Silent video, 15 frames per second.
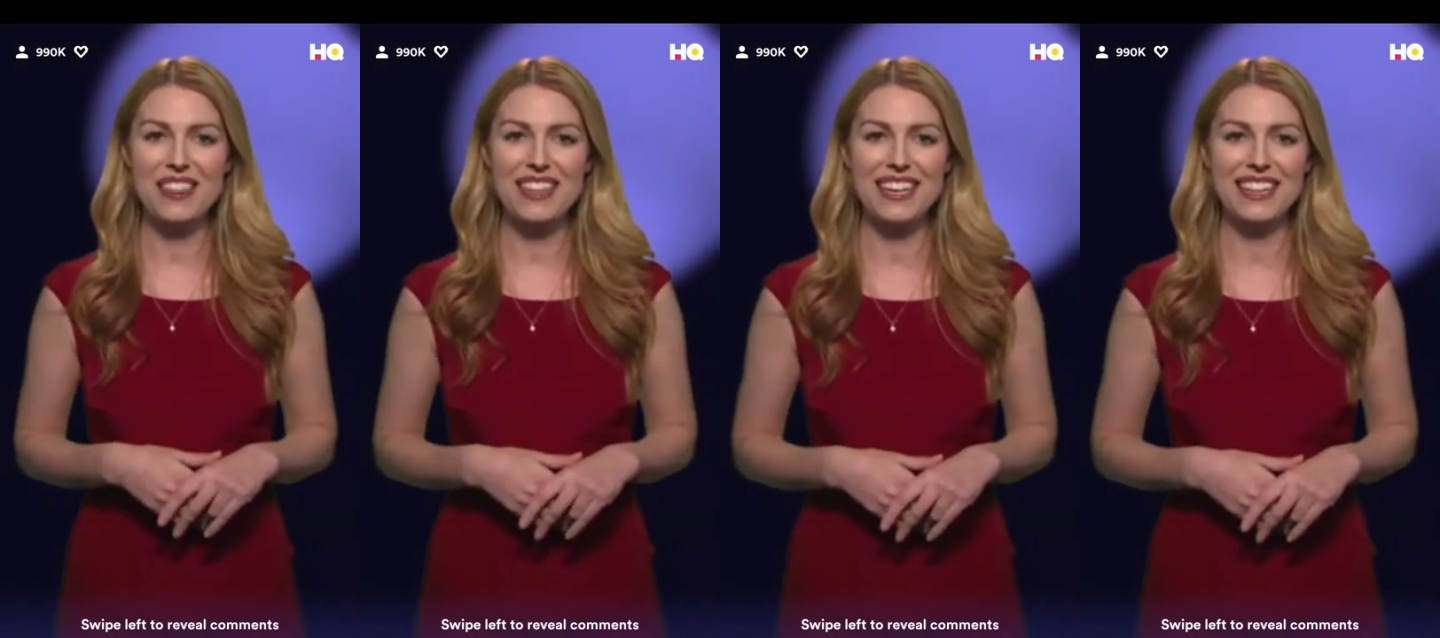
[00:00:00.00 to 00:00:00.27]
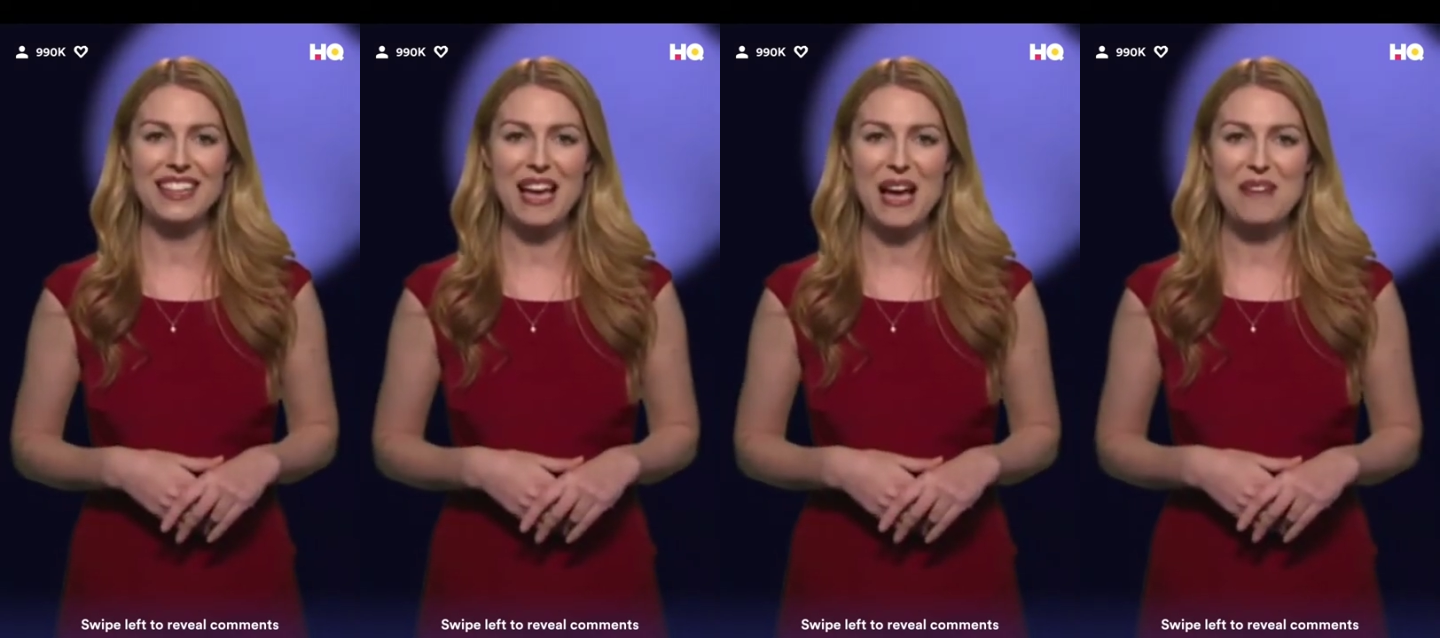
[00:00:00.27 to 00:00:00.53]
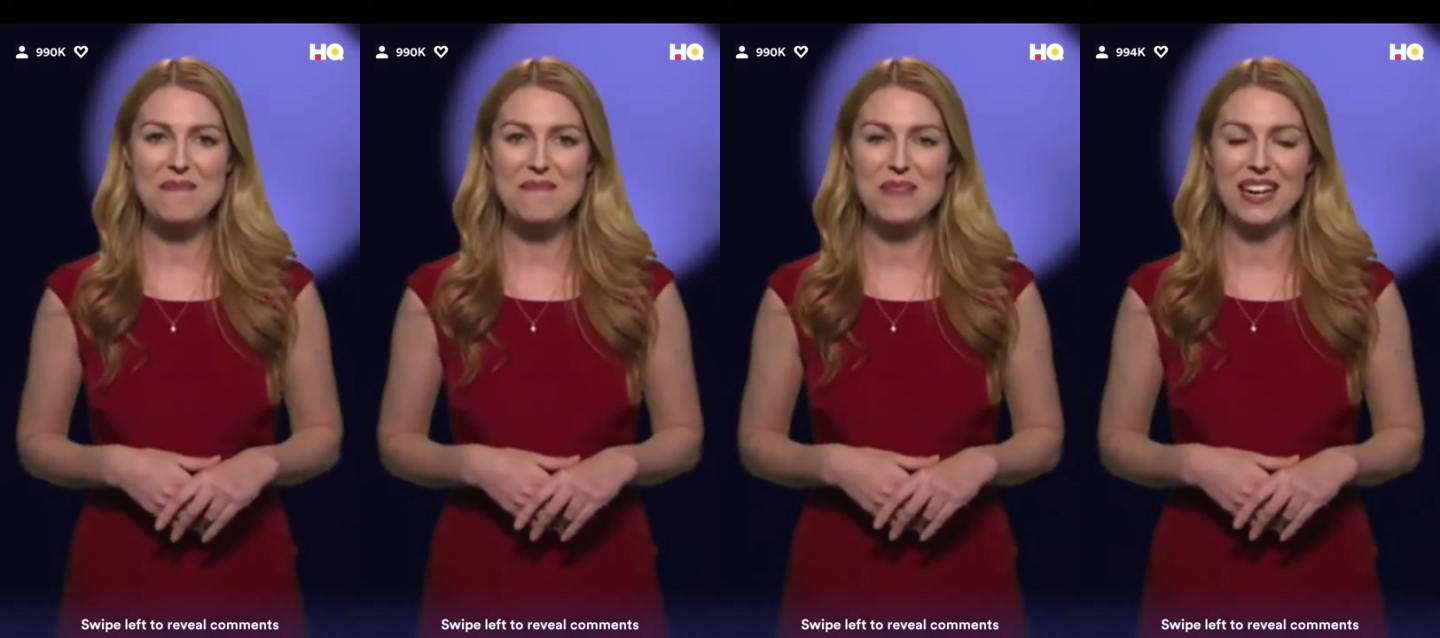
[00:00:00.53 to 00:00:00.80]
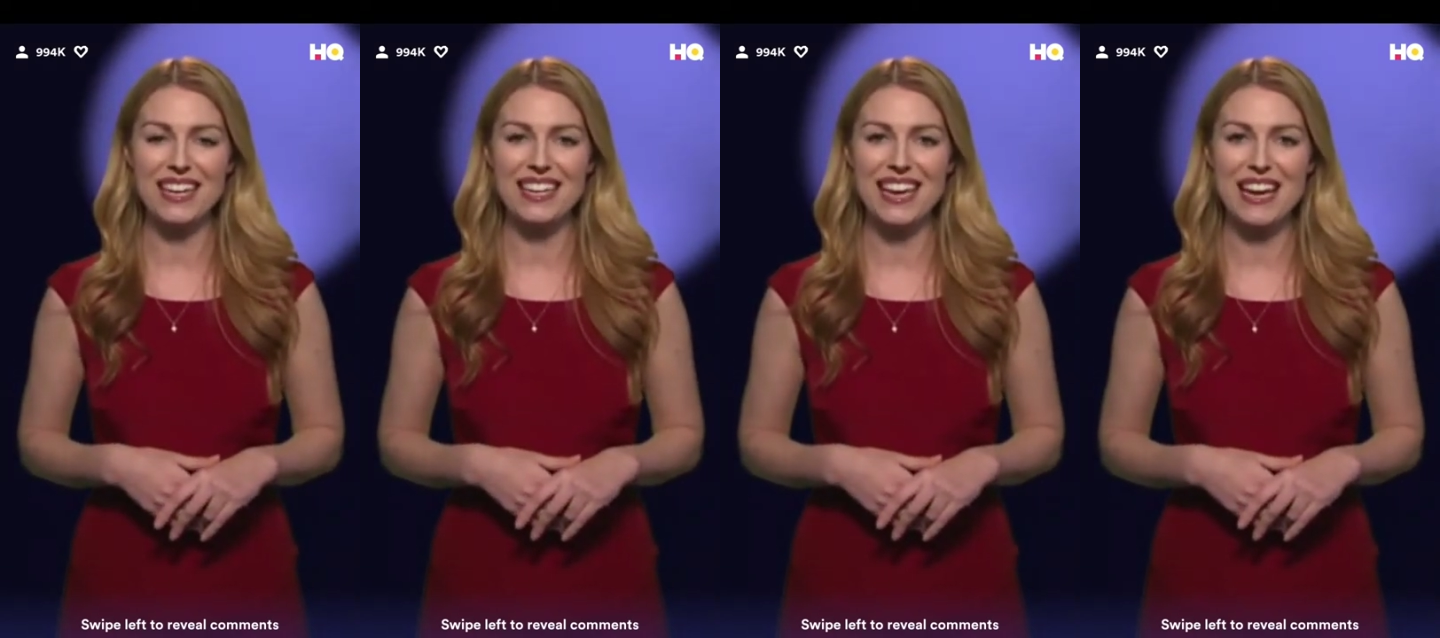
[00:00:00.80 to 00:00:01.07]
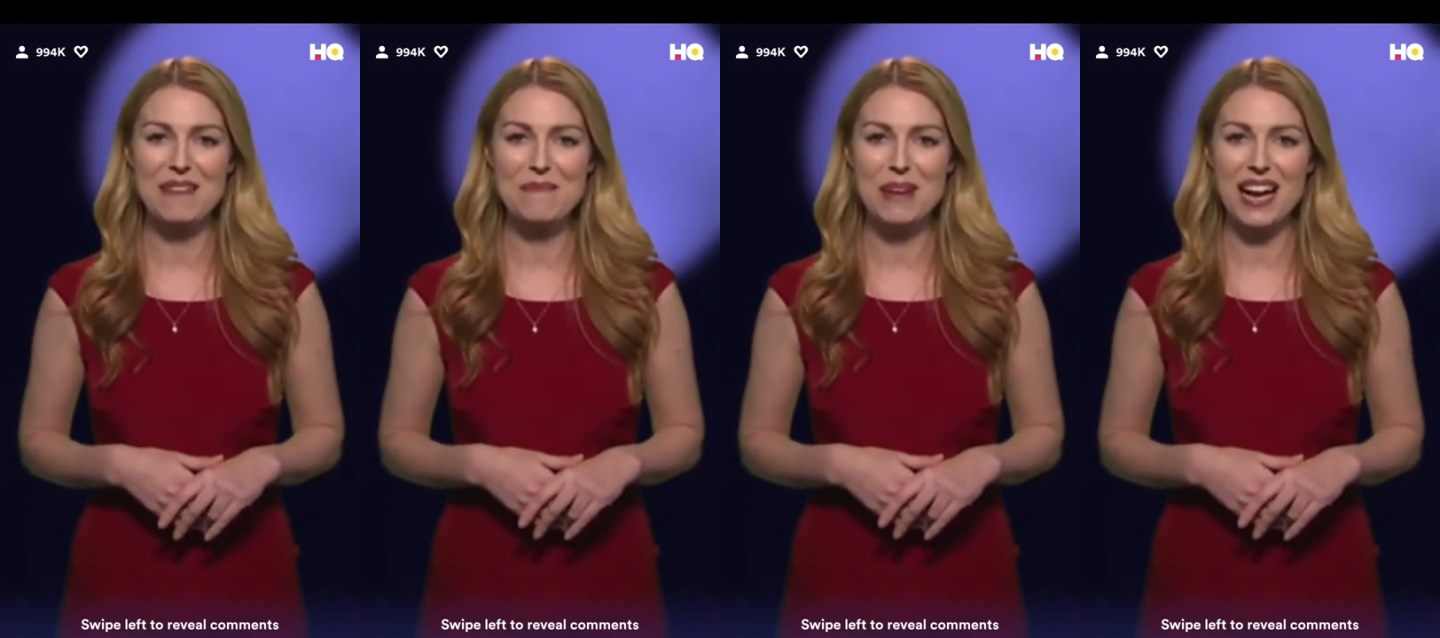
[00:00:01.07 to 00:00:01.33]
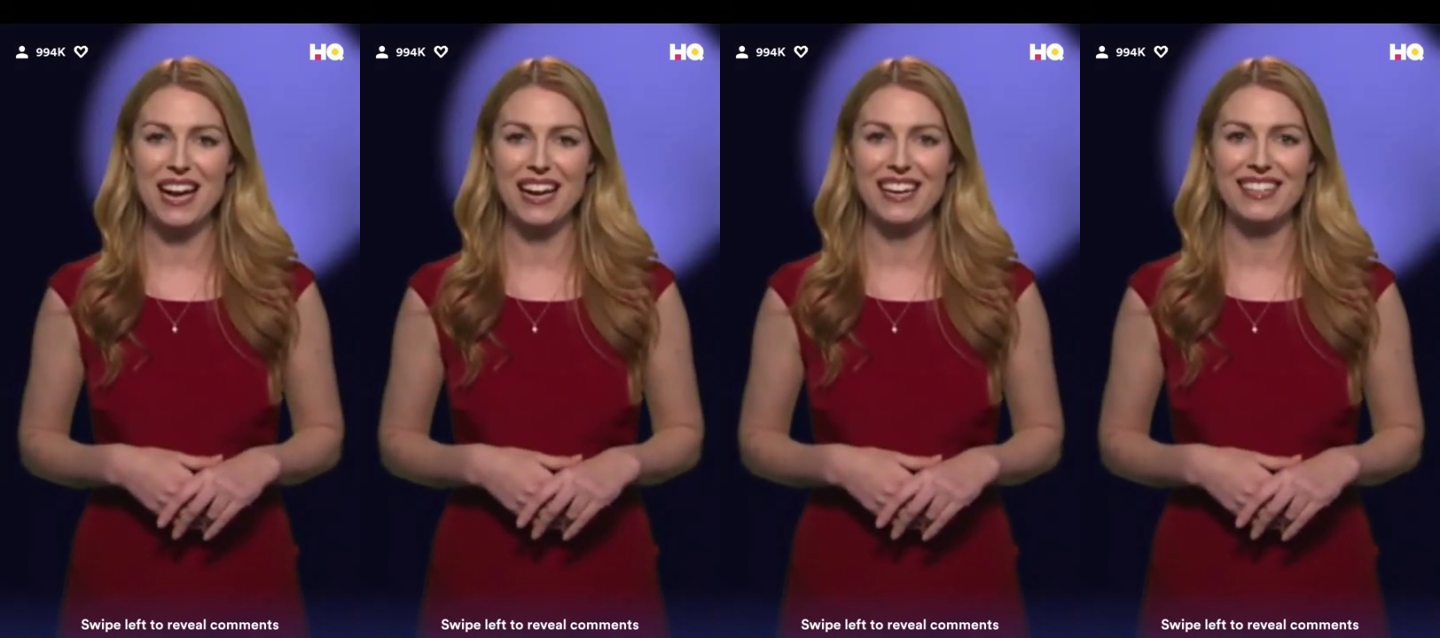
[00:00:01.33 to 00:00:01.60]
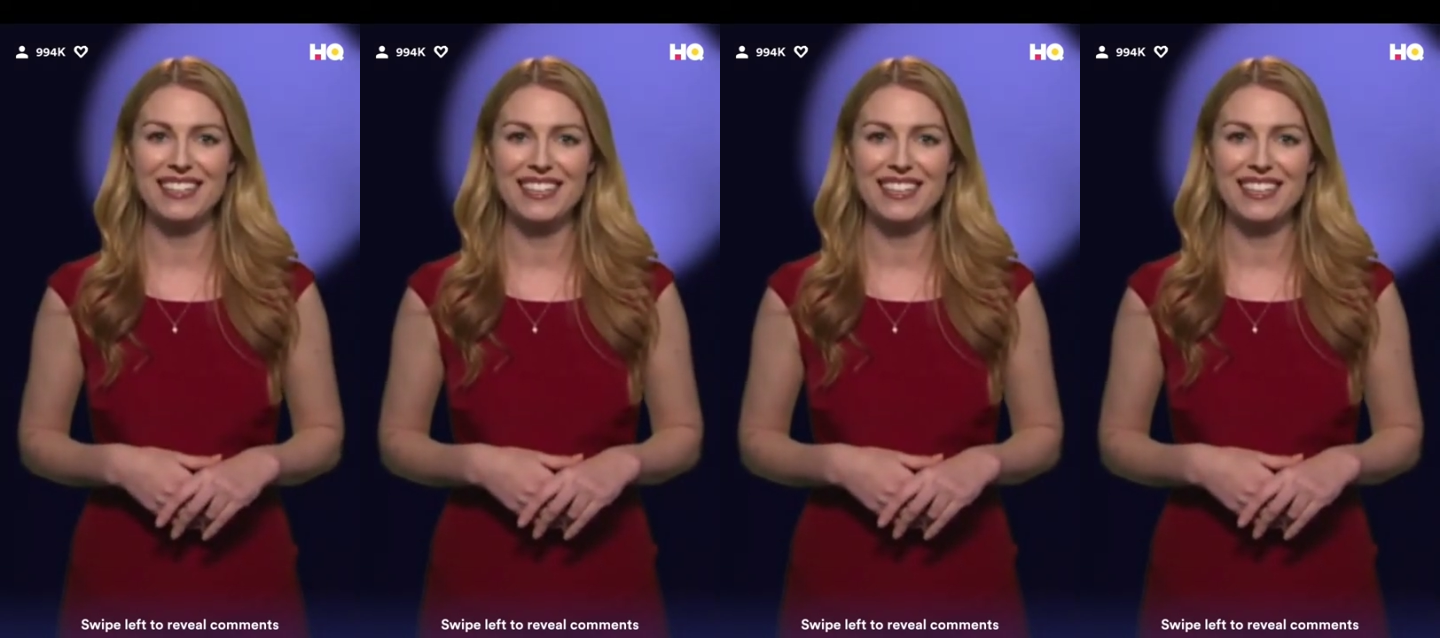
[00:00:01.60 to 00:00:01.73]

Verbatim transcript: thing that money can't buy.